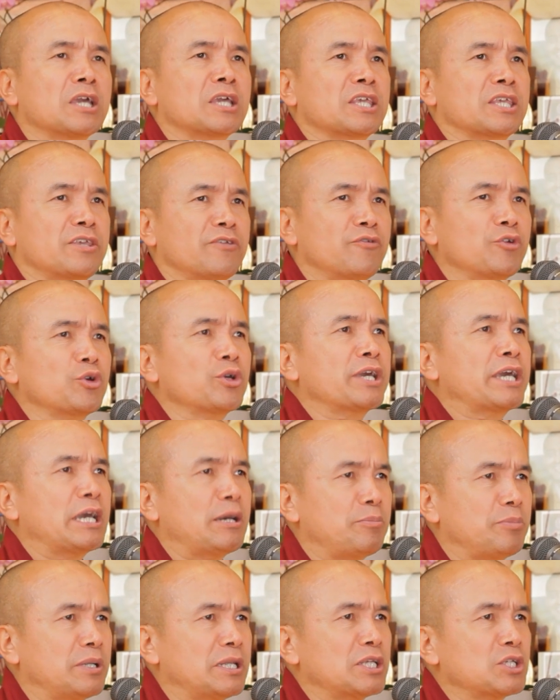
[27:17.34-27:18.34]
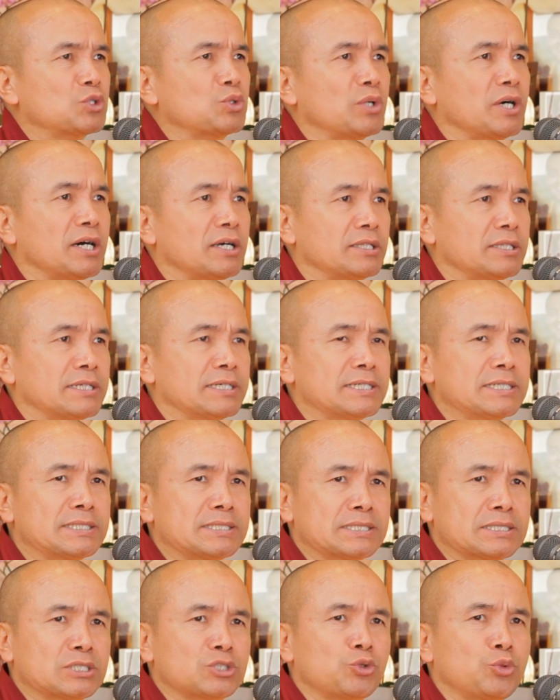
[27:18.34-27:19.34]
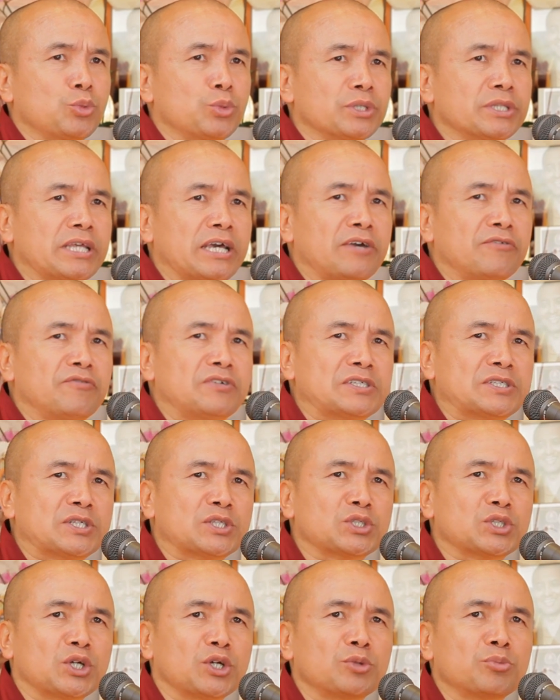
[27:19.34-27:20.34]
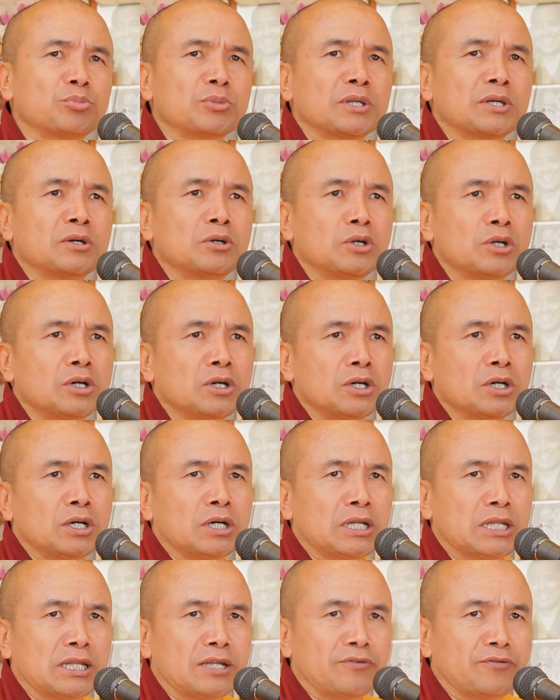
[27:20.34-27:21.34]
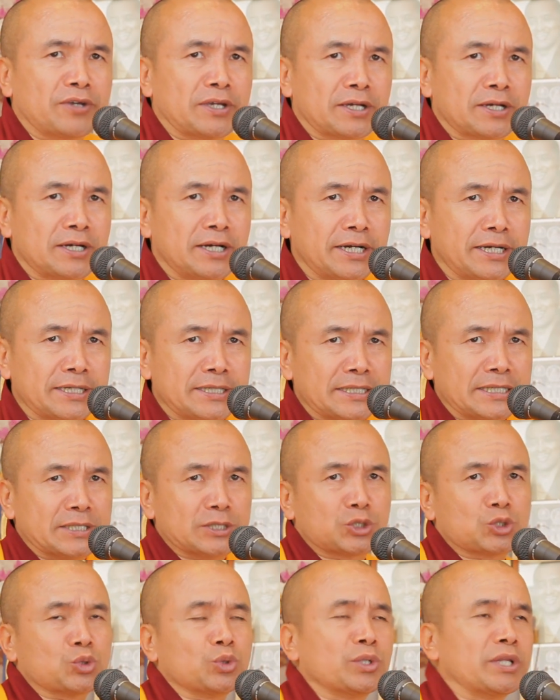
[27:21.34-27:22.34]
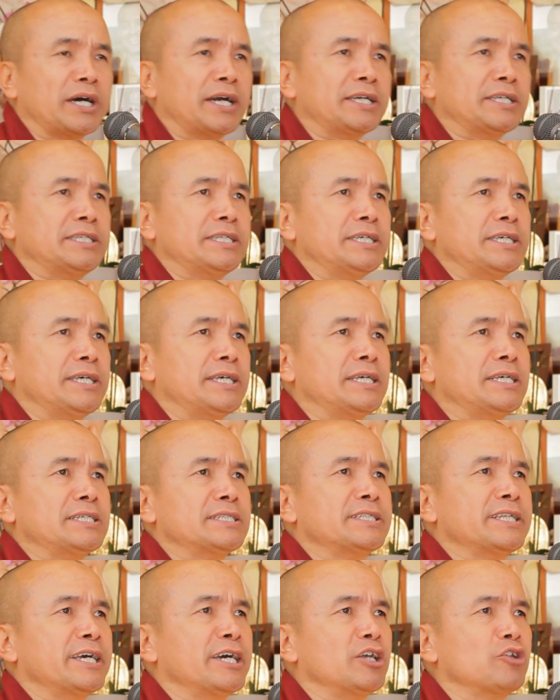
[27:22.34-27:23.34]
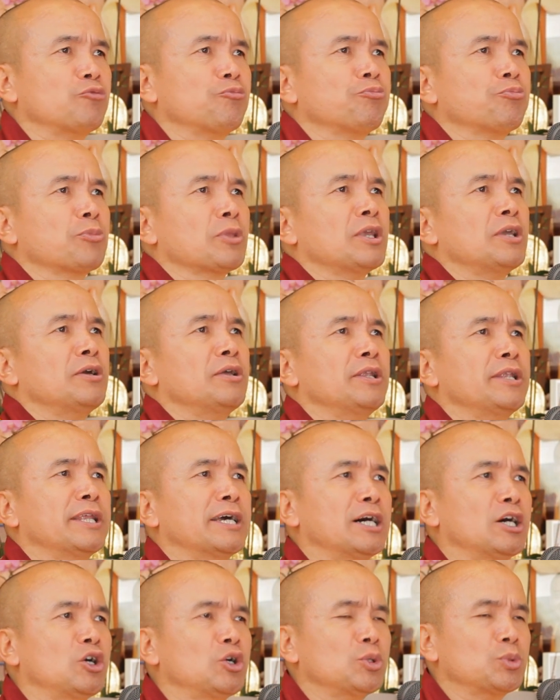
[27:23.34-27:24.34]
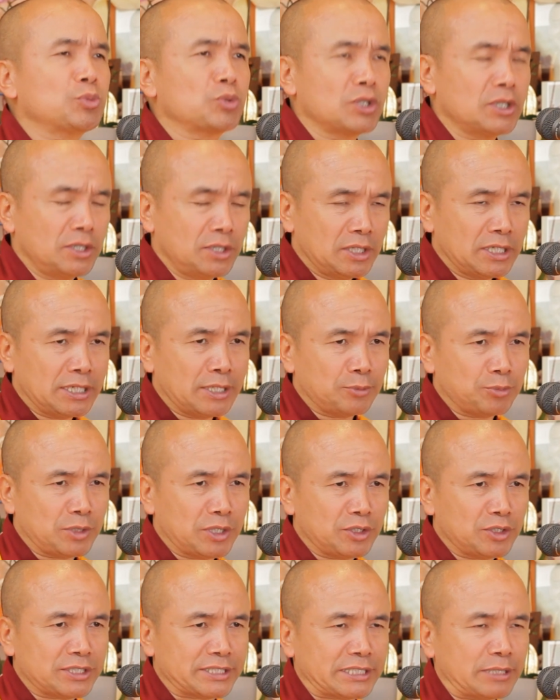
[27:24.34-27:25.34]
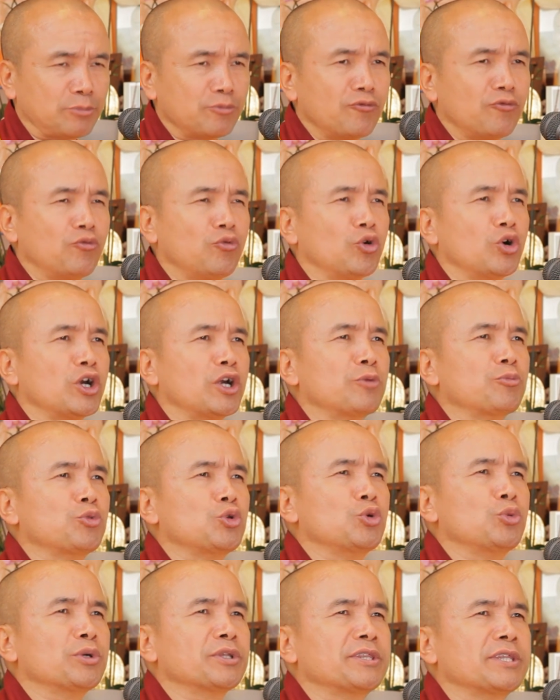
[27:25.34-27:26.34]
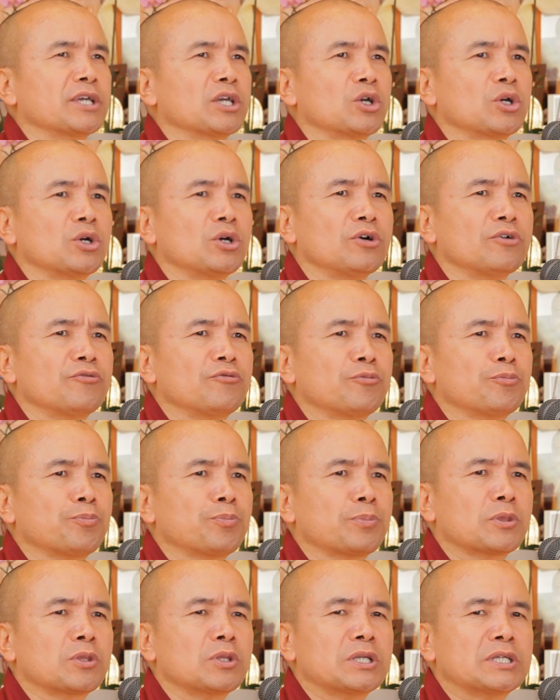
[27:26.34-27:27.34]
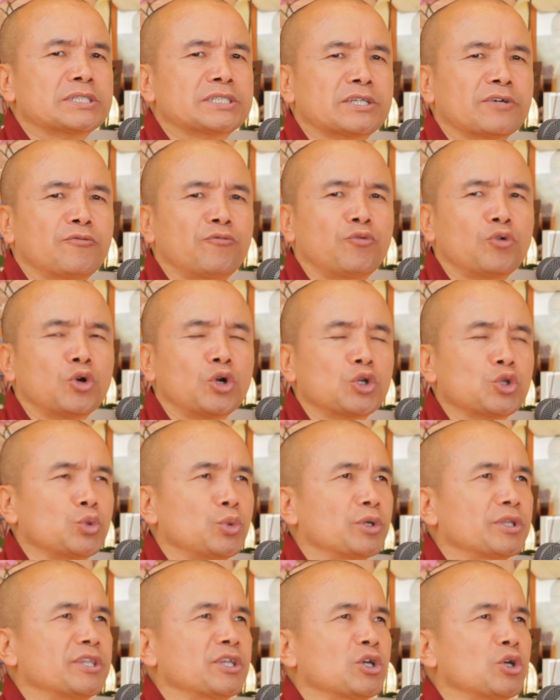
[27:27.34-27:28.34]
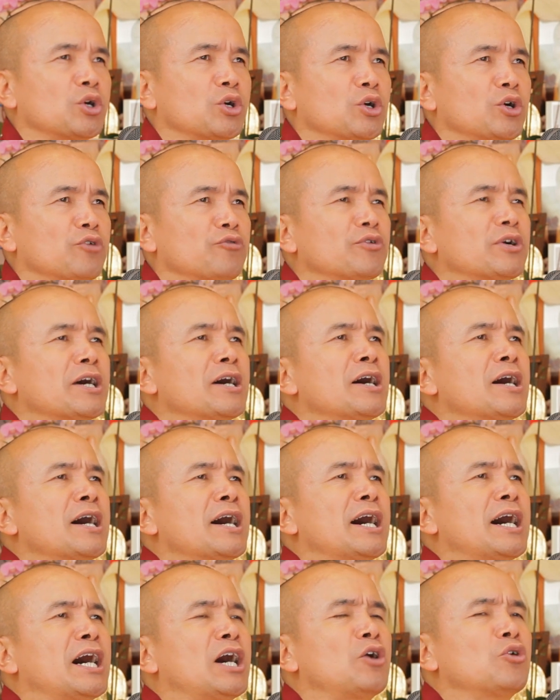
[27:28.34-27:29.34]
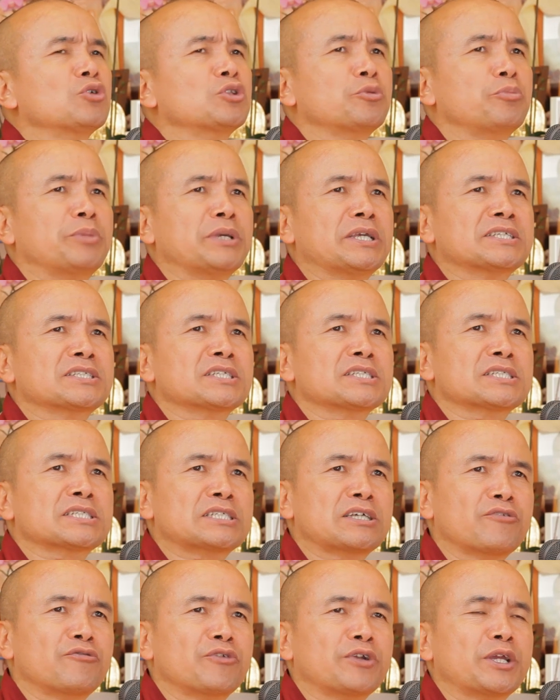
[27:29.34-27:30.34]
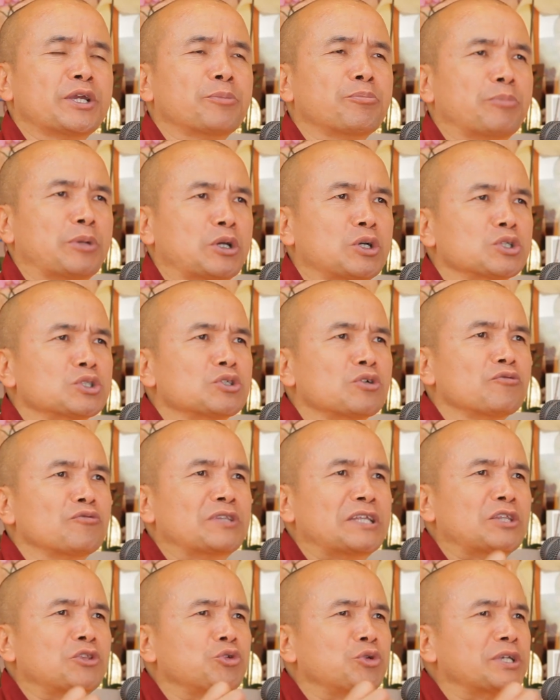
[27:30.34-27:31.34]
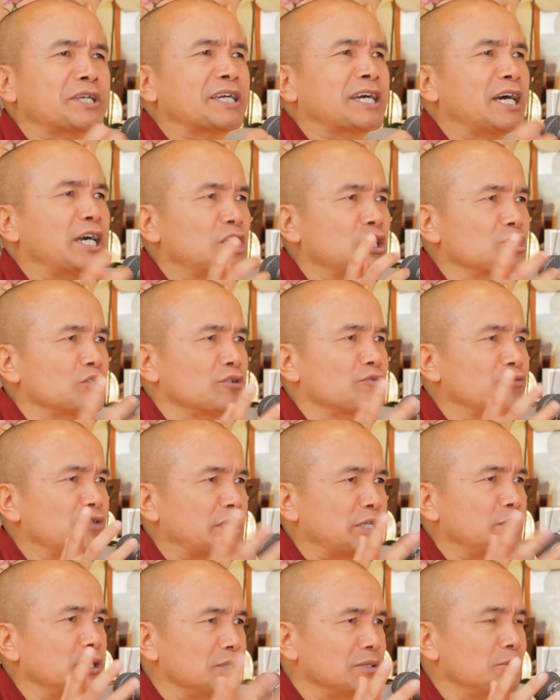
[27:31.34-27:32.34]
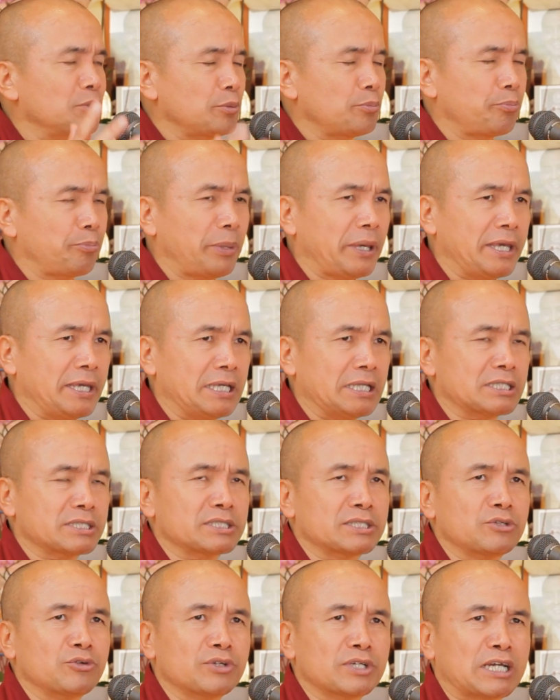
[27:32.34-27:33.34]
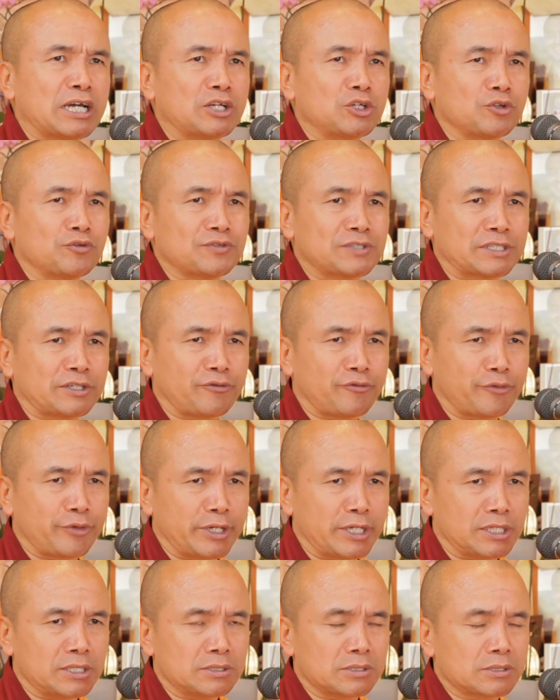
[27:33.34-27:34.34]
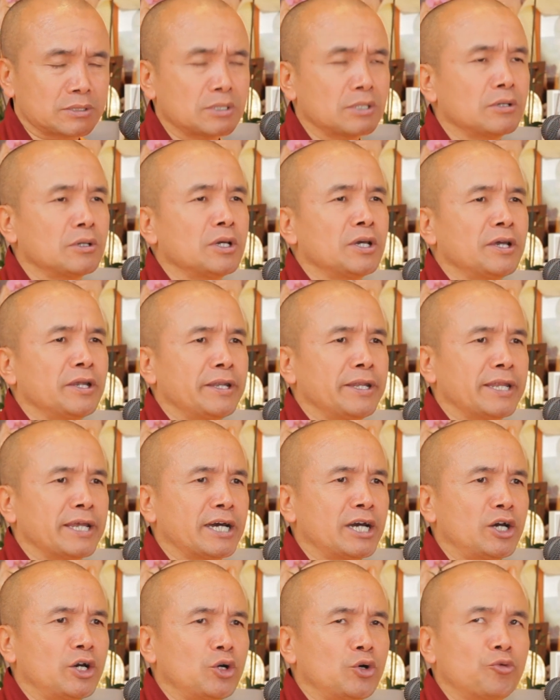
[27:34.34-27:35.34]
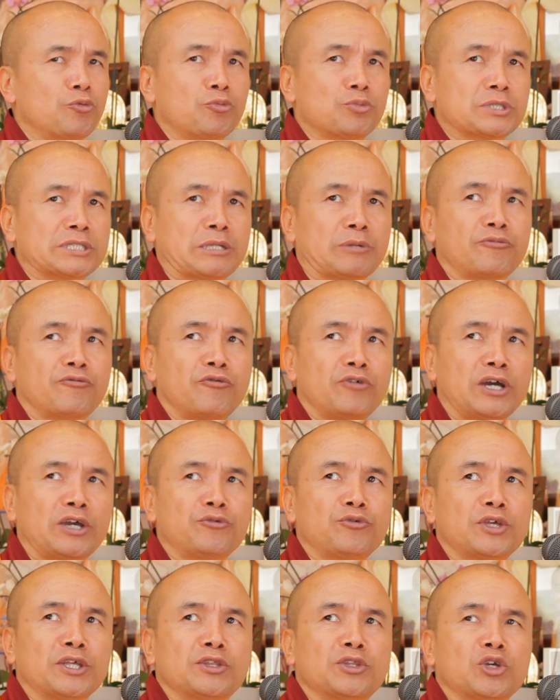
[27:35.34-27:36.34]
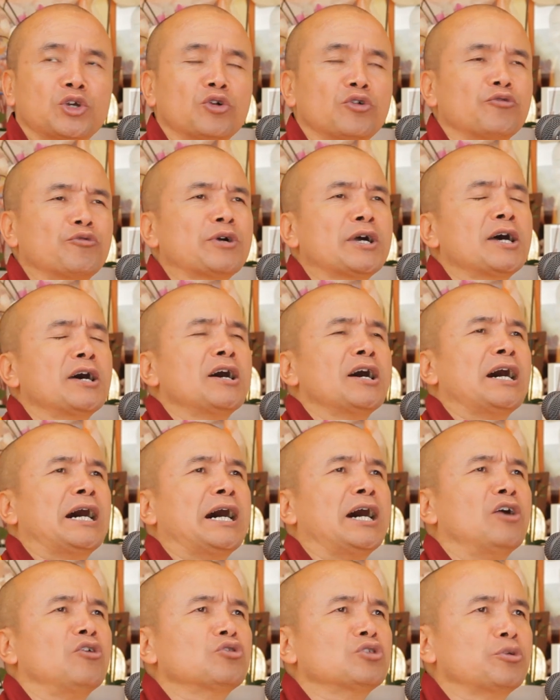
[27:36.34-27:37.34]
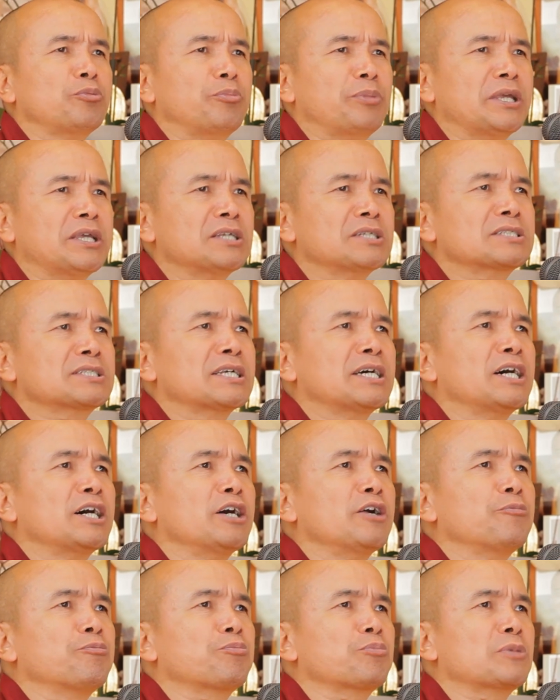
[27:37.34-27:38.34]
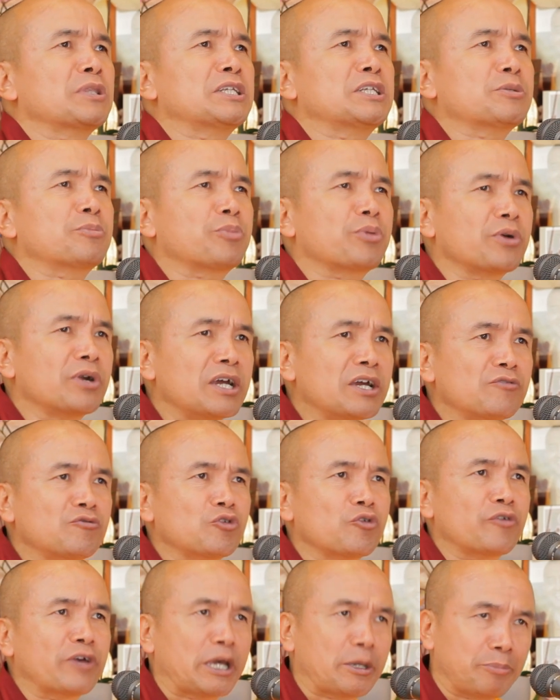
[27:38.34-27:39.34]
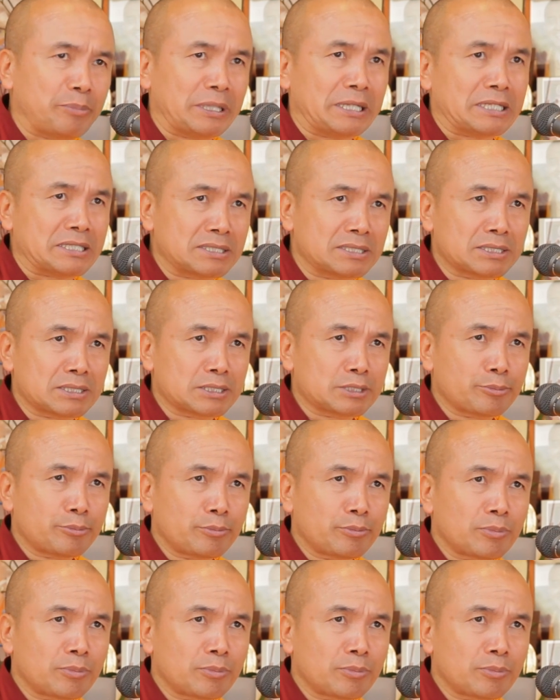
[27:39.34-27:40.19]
Giving happiness to others with emphasis on loving kindness. So the idea is that now the step four, you were thinking of, step four, you were thinking of how the beings are suffering because of the three kinds of the pains, three kinds of sufferings. Now, step five, we have to think of how the beings are deprived of happiness.